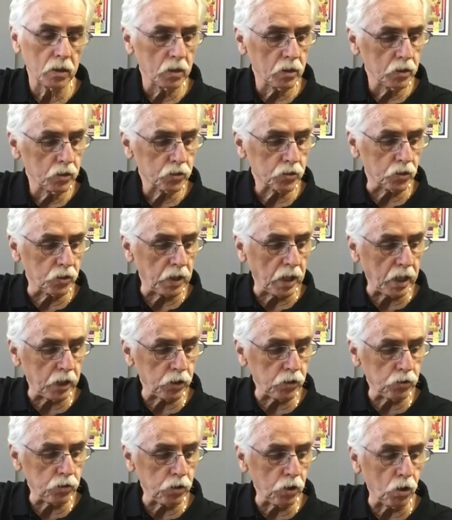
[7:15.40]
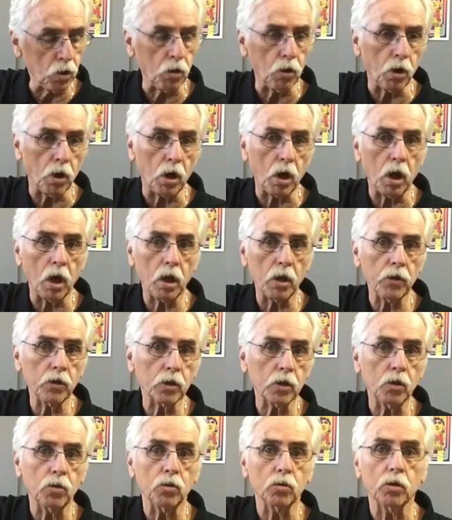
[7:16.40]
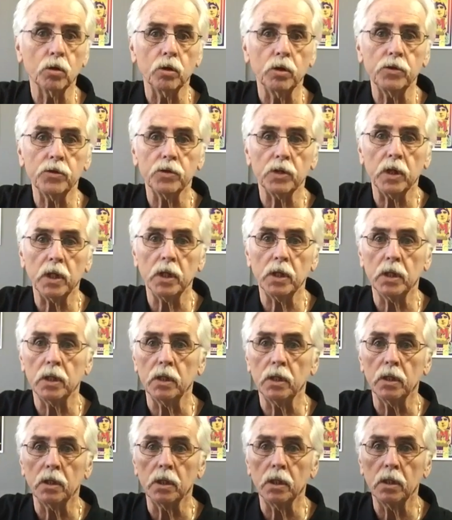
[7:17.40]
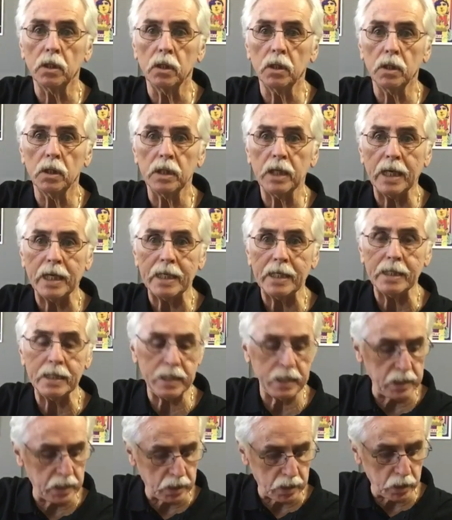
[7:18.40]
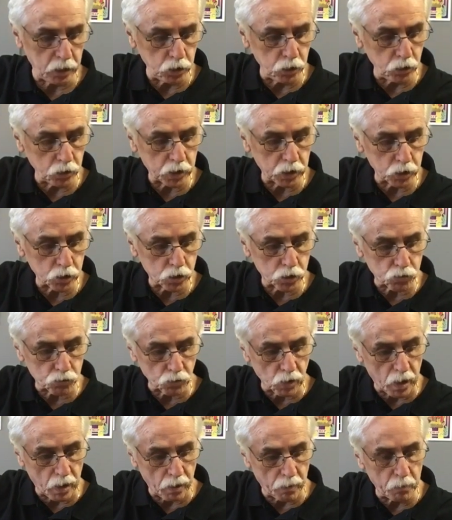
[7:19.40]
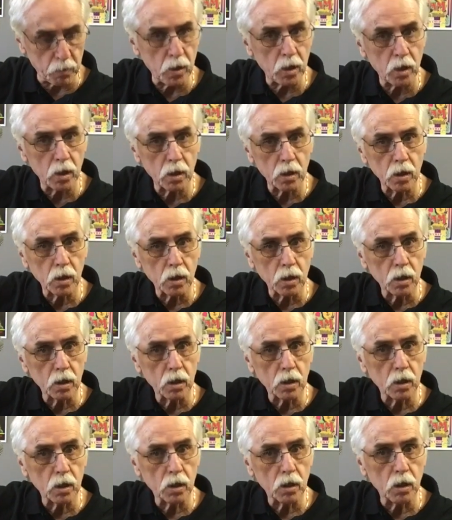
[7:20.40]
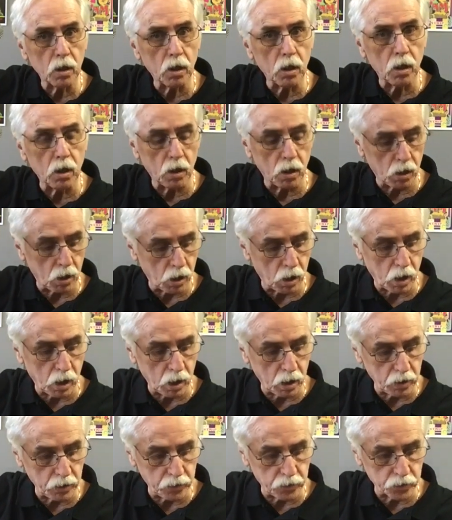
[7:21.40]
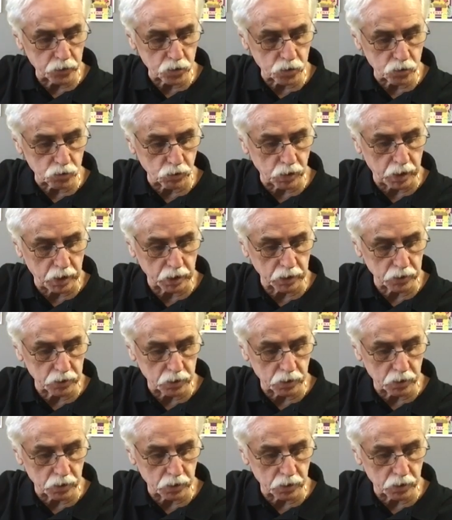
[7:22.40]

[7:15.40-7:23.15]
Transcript: So now you know all the chords in D, and you can strum all the strings,